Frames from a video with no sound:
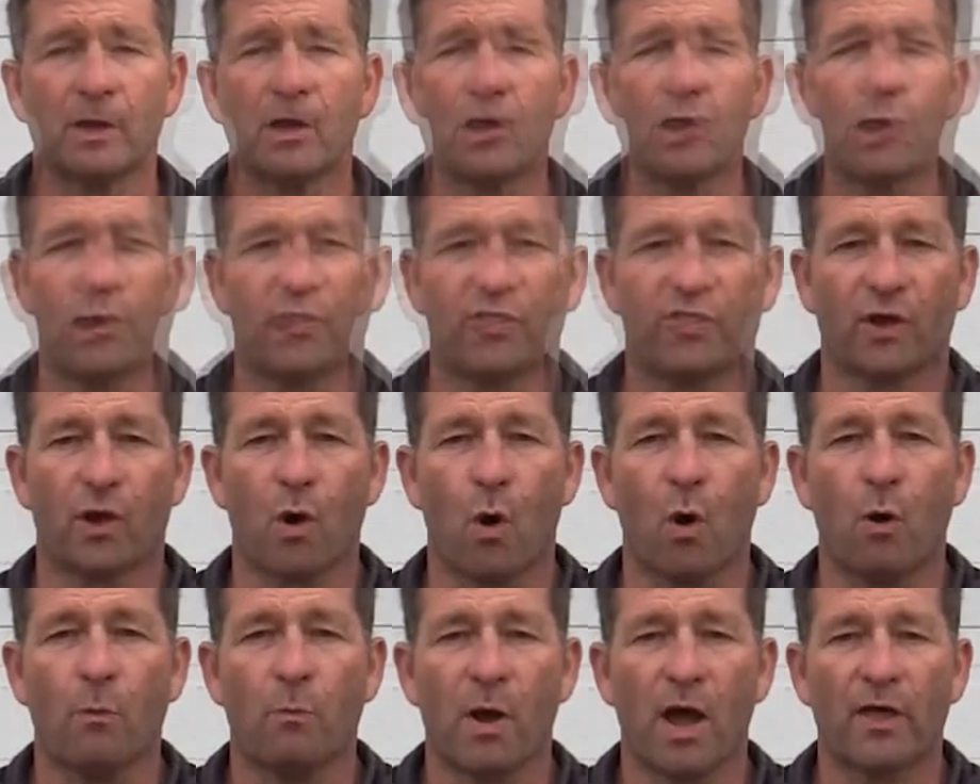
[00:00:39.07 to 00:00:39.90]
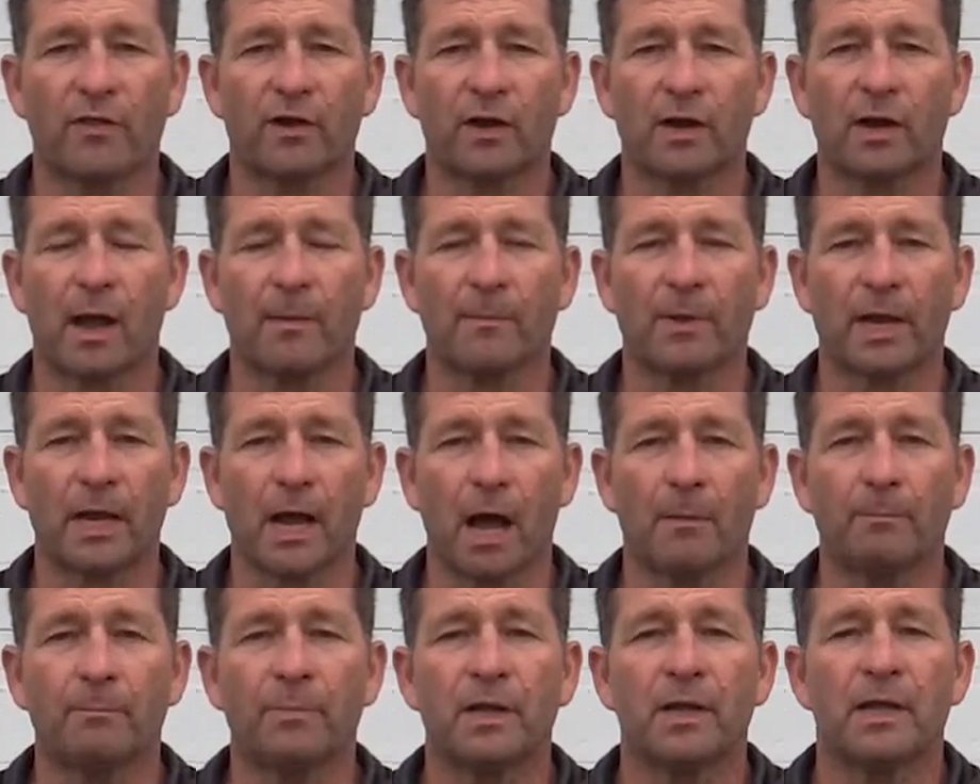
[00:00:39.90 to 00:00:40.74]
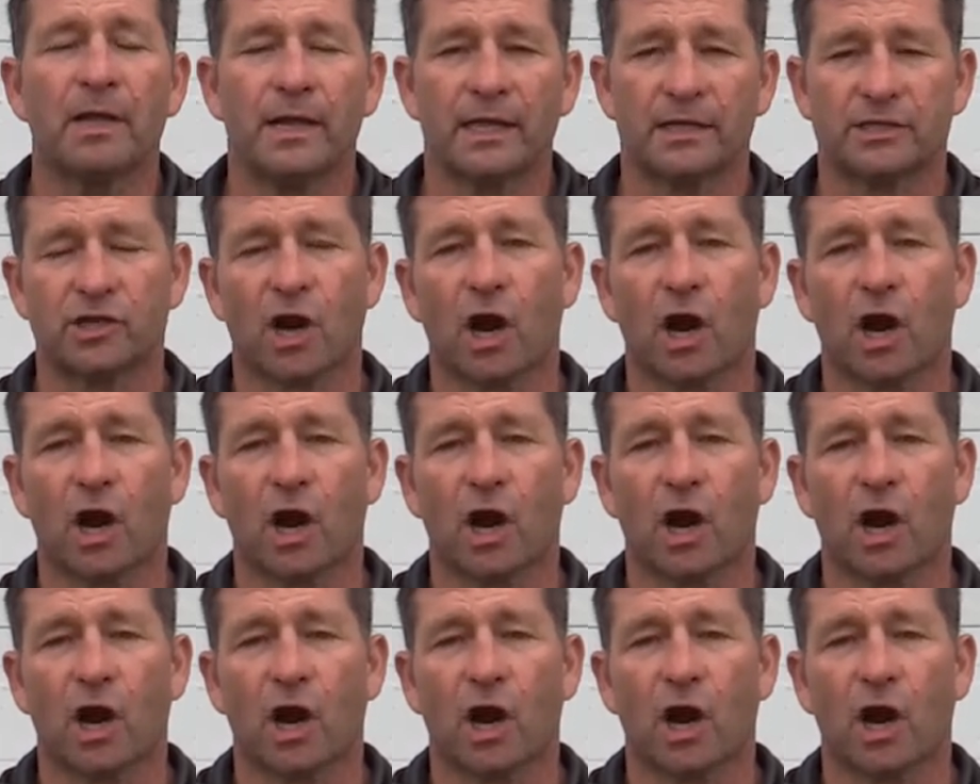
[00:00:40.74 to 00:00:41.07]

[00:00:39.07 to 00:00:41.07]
With the cold weather coming up, it's